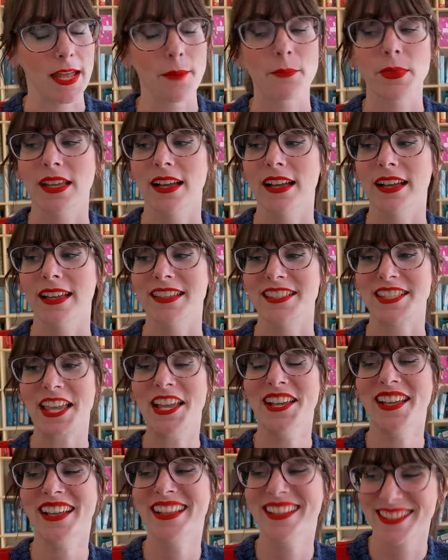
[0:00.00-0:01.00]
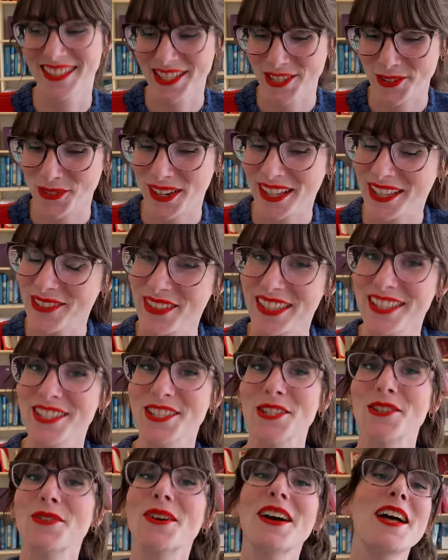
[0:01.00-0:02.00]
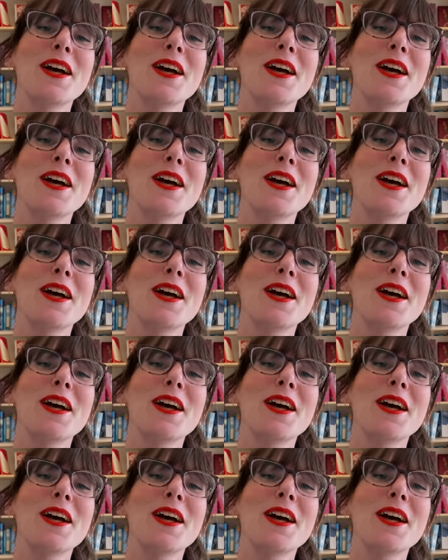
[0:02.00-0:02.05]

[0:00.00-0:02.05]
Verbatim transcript: because this is relevant to